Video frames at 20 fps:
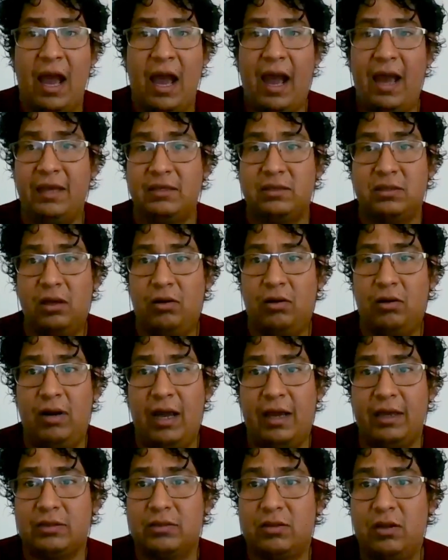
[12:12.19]
I saw
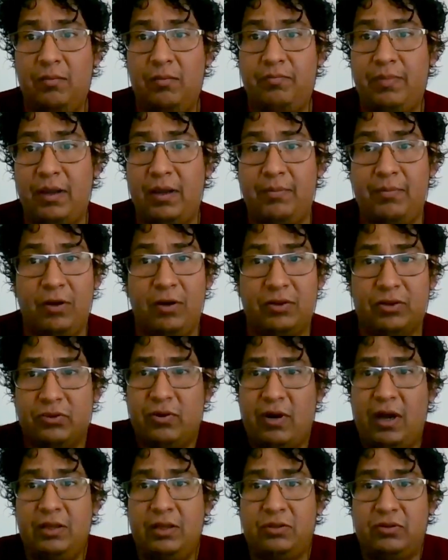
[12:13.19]
like some people
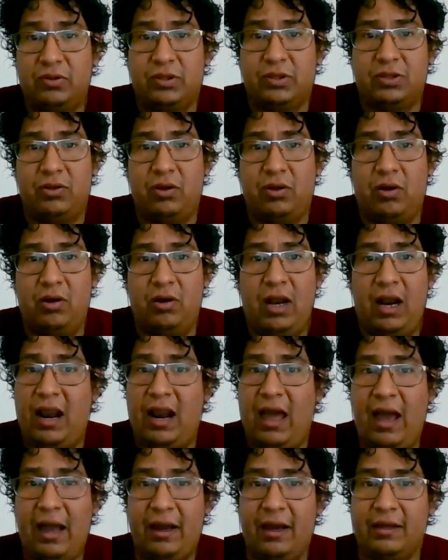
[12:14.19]
trying to steal a
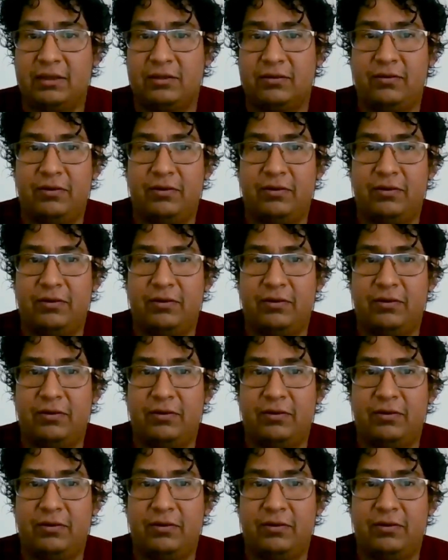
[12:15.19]
luggage,